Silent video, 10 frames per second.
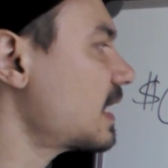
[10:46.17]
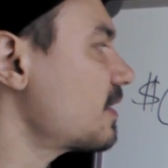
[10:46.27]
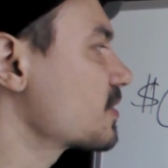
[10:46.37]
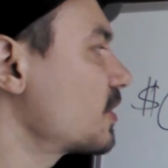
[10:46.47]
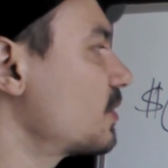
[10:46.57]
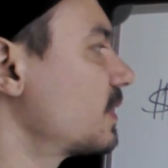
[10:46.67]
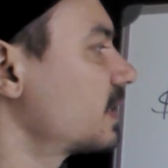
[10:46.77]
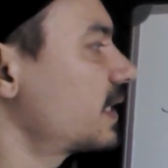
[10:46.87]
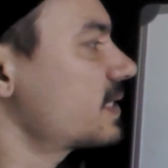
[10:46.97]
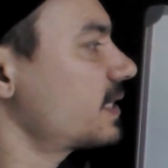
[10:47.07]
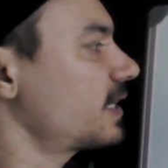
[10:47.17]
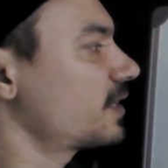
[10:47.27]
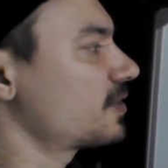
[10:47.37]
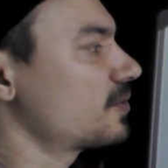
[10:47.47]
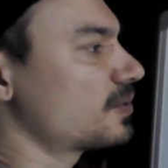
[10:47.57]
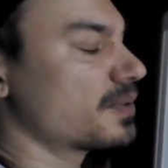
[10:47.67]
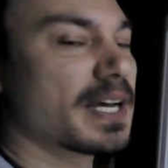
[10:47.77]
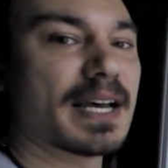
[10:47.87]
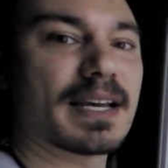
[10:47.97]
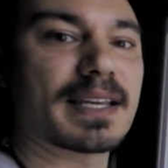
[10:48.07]
So let's say you
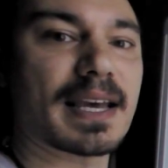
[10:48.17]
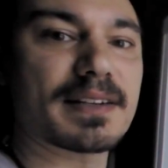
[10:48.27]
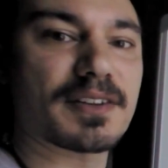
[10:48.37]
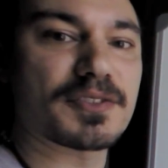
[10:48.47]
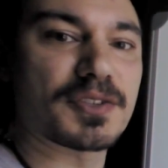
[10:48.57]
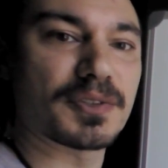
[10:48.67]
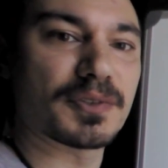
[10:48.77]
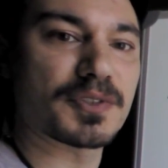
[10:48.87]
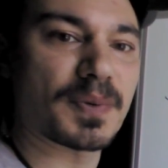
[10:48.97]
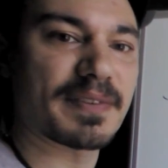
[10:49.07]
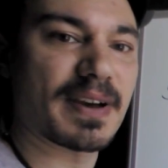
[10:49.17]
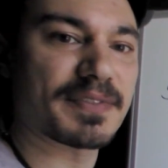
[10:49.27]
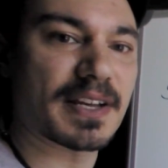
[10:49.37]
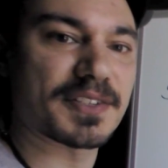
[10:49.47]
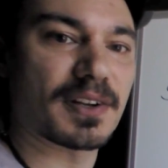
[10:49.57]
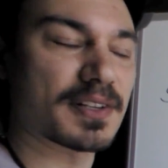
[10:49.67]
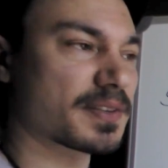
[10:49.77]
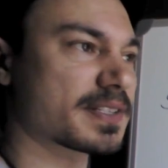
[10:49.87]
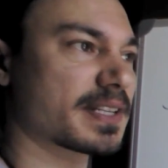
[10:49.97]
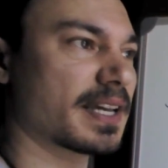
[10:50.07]
get to $25,000.
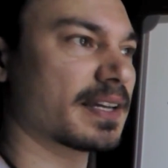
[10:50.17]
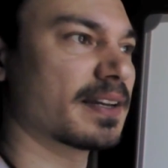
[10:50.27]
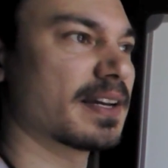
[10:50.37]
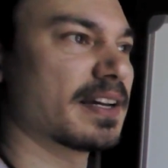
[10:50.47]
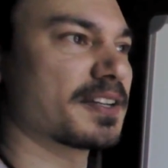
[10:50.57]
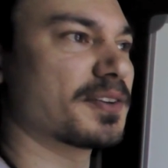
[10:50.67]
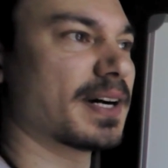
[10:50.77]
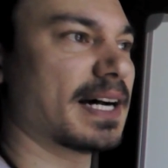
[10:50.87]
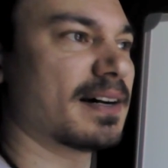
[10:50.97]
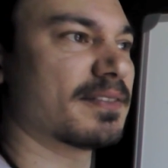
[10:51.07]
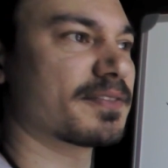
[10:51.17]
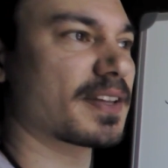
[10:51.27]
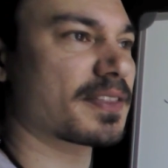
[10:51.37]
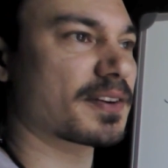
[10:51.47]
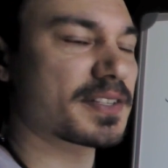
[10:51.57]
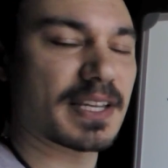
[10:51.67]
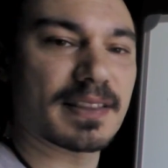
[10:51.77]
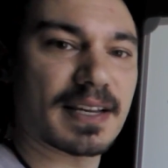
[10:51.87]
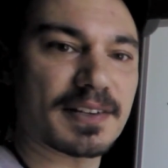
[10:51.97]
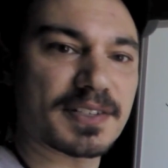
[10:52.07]
Let's say you have
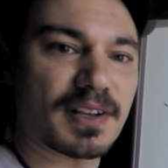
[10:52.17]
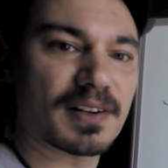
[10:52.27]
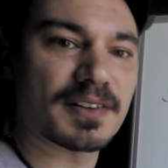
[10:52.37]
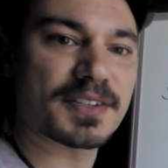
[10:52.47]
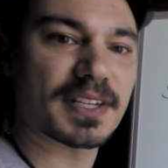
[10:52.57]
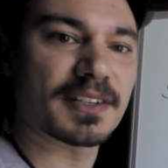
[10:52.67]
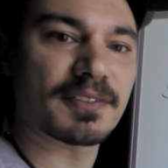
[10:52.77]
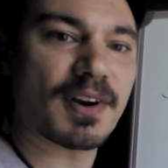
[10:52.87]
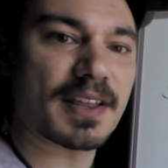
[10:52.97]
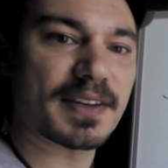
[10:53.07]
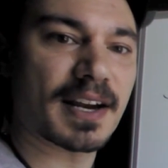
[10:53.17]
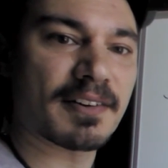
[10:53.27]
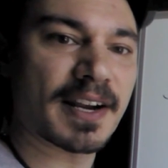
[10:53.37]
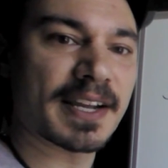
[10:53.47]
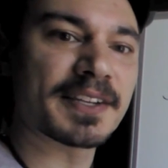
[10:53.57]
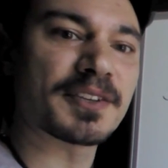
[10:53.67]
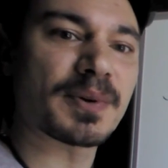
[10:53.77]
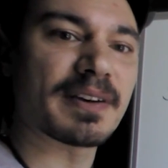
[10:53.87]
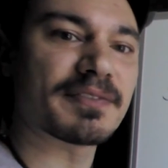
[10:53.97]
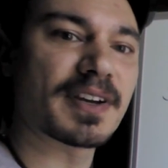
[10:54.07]
$13,000 in your Roth IRA, you
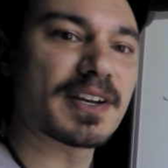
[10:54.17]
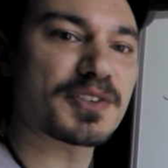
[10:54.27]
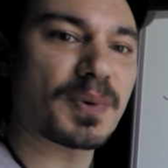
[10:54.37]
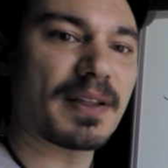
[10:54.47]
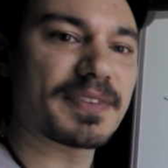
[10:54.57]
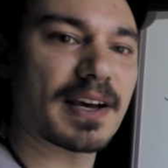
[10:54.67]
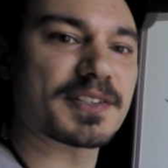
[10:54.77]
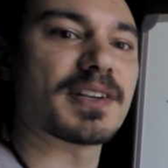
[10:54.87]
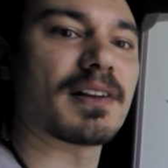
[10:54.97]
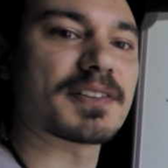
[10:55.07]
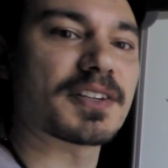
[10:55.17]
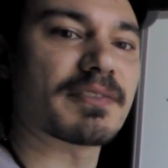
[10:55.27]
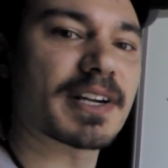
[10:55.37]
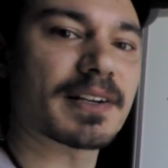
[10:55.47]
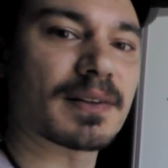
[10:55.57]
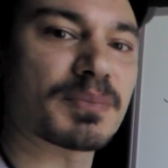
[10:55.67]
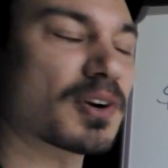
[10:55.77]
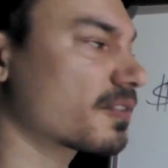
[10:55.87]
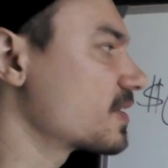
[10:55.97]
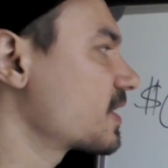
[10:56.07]
have $12,000 in your regular
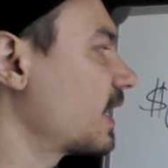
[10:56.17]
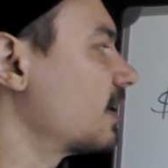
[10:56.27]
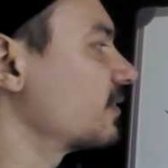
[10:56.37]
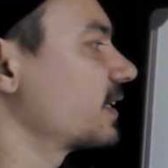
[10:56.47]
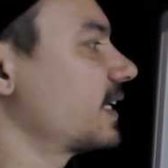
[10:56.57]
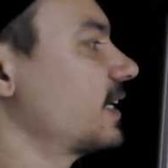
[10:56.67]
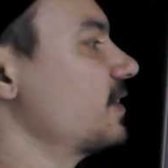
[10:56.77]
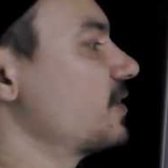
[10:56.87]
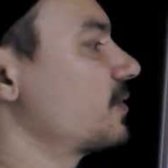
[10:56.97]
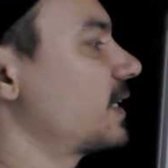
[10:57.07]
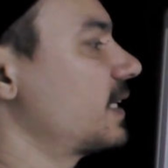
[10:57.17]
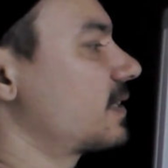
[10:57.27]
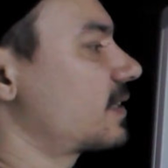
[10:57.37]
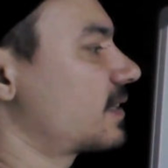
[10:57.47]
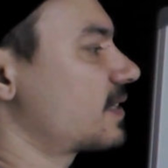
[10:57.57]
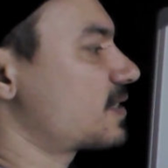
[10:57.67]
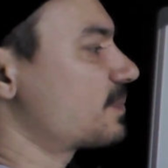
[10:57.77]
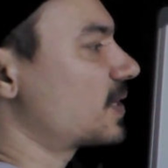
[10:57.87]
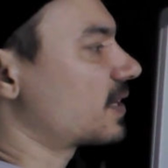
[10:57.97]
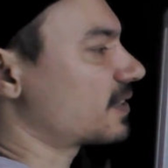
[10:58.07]
brokerage account, and you hit this
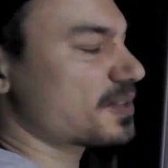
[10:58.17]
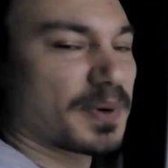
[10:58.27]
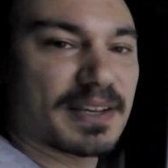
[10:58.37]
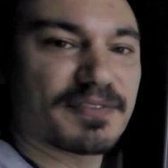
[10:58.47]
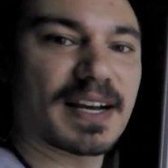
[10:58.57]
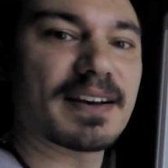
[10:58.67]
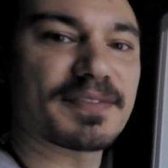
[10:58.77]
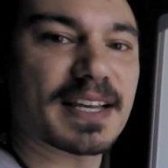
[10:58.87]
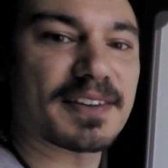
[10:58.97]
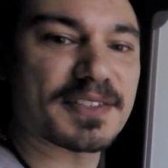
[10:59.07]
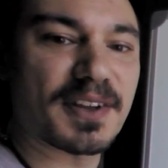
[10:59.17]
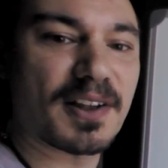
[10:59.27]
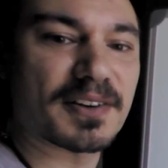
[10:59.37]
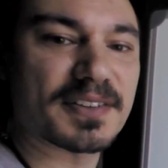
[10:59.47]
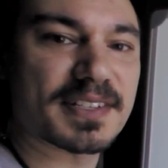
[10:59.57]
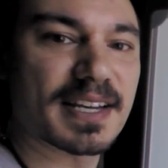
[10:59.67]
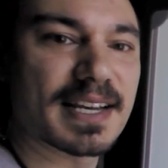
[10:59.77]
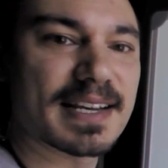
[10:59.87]
mark, $25,000.